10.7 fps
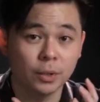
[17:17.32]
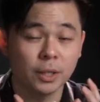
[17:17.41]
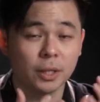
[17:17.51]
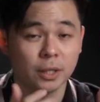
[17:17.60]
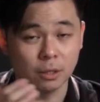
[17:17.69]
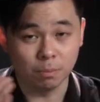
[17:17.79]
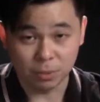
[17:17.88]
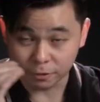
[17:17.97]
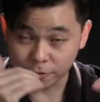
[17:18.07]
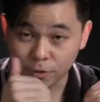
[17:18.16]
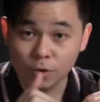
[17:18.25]
the blood
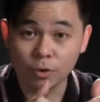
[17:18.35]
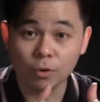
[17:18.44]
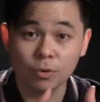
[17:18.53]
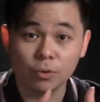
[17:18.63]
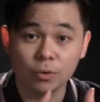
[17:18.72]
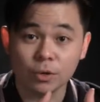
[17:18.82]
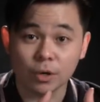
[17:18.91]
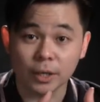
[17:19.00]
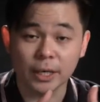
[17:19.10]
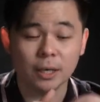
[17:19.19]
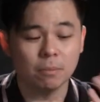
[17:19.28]
flow,
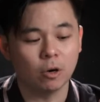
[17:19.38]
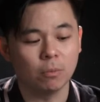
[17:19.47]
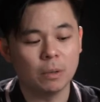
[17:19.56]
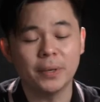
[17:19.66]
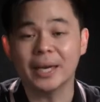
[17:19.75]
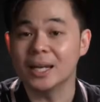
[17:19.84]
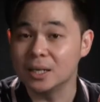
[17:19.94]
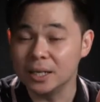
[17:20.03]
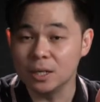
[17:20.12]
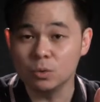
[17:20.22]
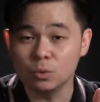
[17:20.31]
okay, or maybe can
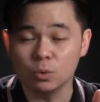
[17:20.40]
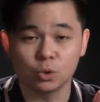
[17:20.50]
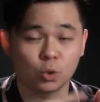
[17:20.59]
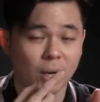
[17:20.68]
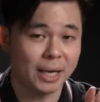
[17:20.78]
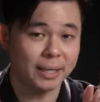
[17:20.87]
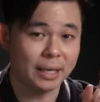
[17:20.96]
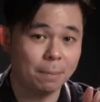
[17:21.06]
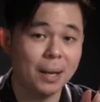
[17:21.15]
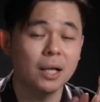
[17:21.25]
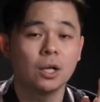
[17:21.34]
link to Soalan
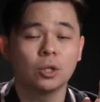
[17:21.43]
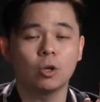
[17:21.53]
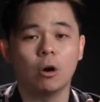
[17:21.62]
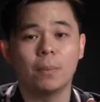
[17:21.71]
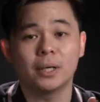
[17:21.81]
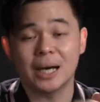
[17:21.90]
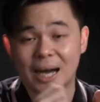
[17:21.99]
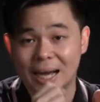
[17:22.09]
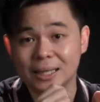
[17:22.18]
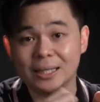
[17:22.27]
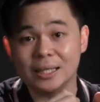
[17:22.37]
Keba, talk about the heart
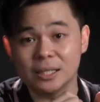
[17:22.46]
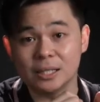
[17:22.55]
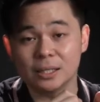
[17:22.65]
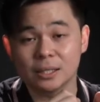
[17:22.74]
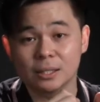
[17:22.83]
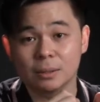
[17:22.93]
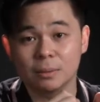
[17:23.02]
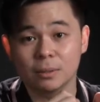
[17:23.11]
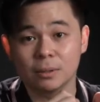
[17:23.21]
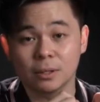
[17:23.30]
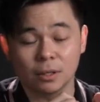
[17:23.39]
disease.
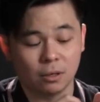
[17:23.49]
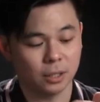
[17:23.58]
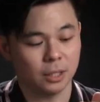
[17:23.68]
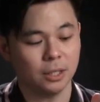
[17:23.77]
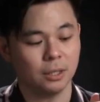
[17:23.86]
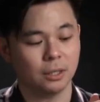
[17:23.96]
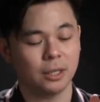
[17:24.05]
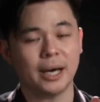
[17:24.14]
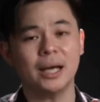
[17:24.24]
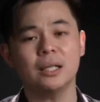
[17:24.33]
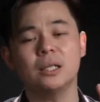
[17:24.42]
Okay,
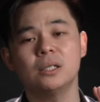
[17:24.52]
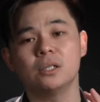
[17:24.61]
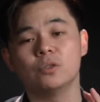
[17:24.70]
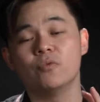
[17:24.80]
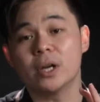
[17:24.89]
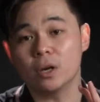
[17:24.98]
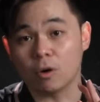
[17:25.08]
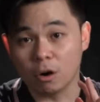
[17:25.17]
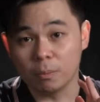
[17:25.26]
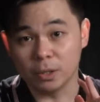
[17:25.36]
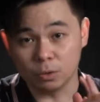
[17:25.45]
heart disease is very
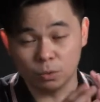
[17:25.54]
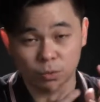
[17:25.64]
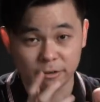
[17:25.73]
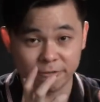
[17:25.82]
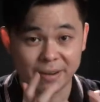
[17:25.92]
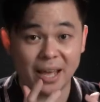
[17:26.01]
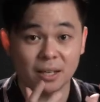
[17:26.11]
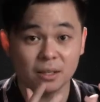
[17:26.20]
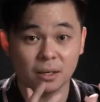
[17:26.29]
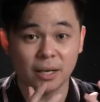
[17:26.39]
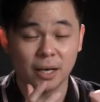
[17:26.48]
common due to the fat,
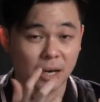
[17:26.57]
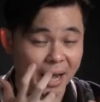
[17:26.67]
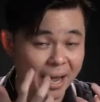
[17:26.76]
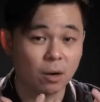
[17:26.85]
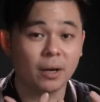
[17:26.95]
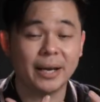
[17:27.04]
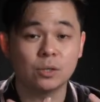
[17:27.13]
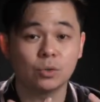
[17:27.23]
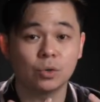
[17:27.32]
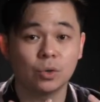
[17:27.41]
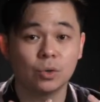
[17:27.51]
high
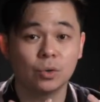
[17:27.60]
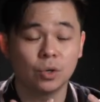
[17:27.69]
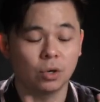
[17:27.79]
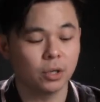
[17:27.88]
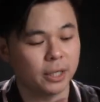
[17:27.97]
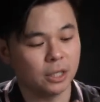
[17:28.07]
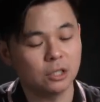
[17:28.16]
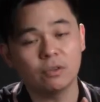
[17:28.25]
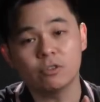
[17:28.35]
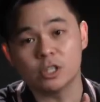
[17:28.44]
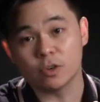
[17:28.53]
cholesterol. Okay, this
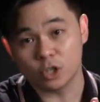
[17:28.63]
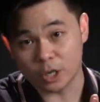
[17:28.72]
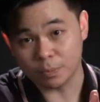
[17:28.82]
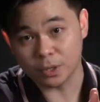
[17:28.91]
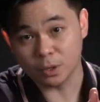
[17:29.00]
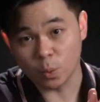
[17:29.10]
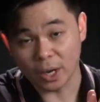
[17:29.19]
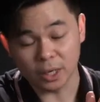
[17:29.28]
one is for chapter 1.